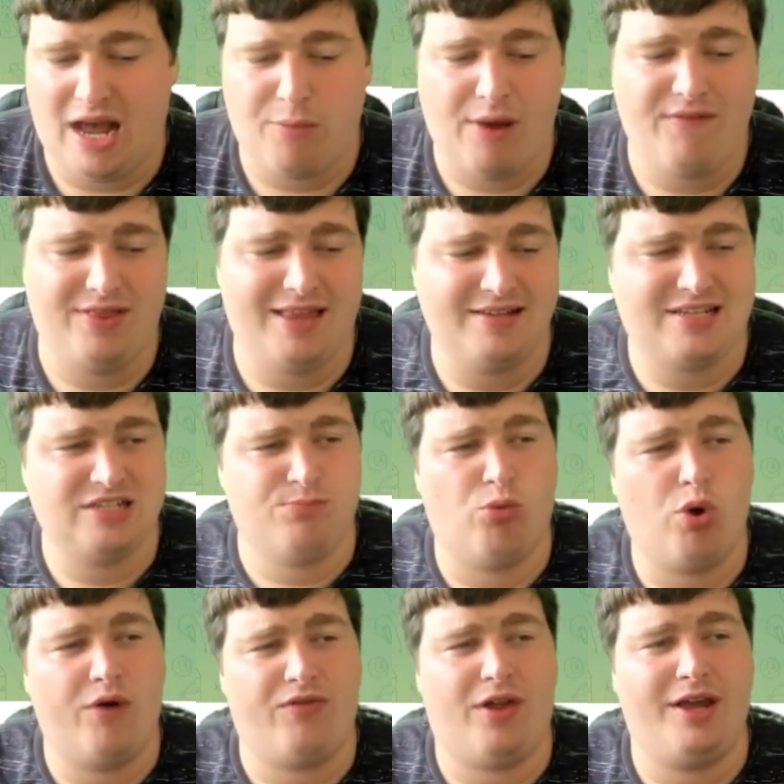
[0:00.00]
However, this is
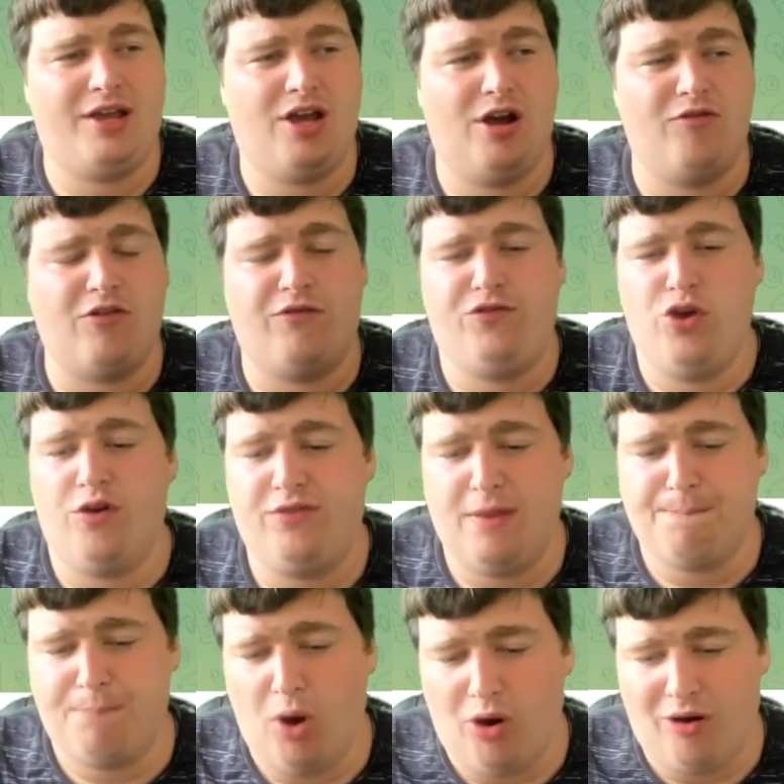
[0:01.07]
more of like a review of the
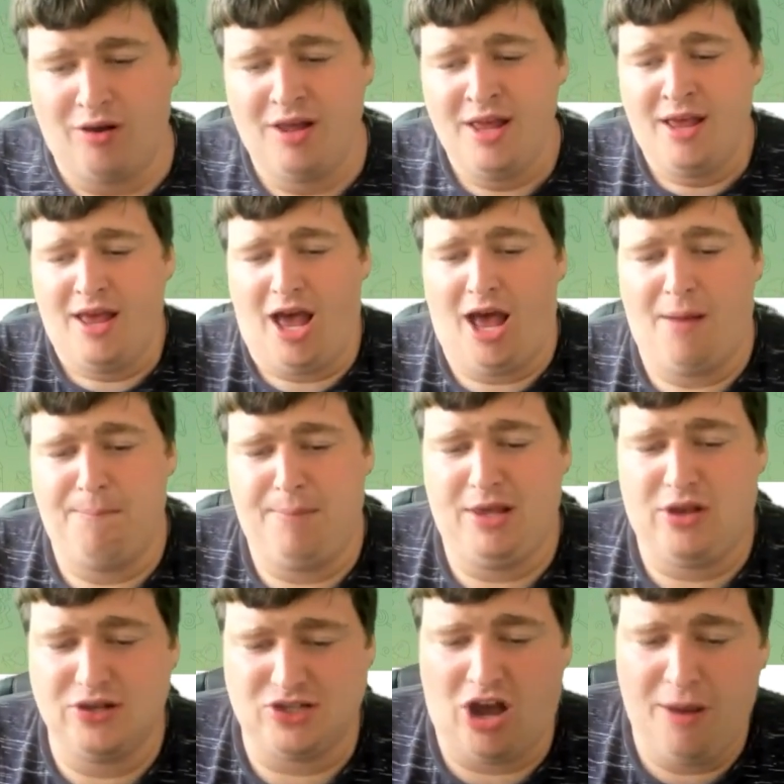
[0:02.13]
bot um,
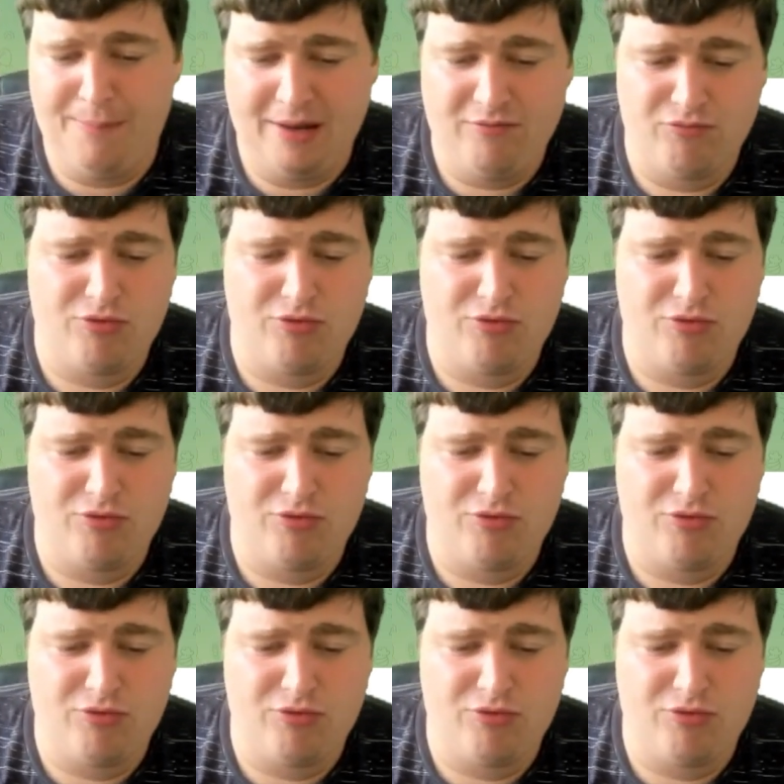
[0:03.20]
because I've been